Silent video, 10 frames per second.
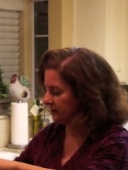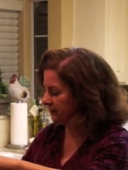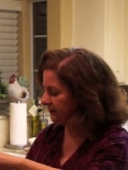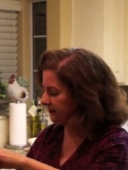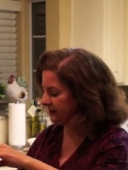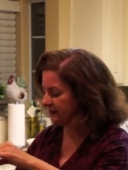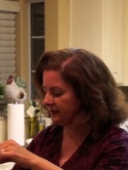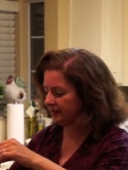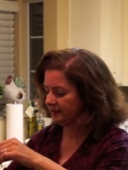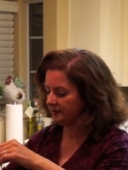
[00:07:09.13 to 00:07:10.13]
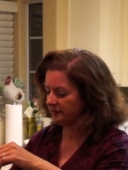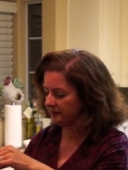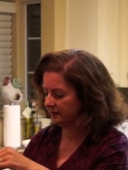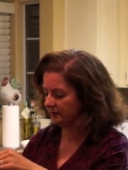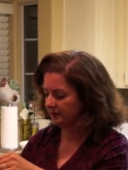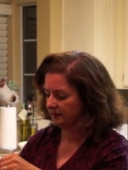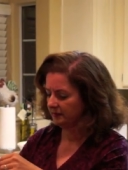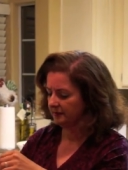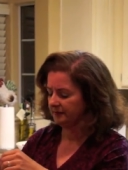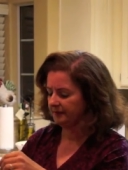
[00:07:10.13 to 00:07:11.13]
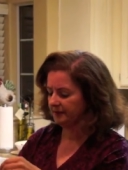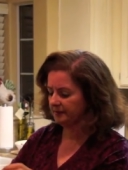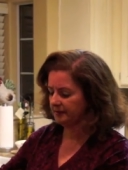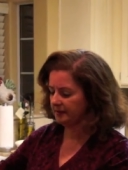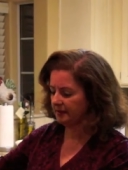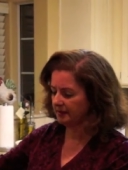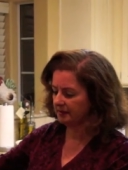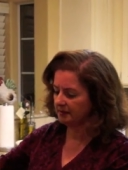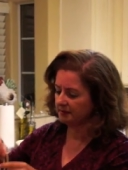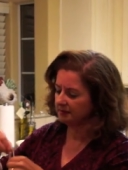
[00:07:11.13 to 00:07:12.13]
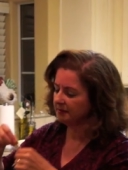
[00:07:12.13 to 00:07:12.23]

See if it's done. It feels done.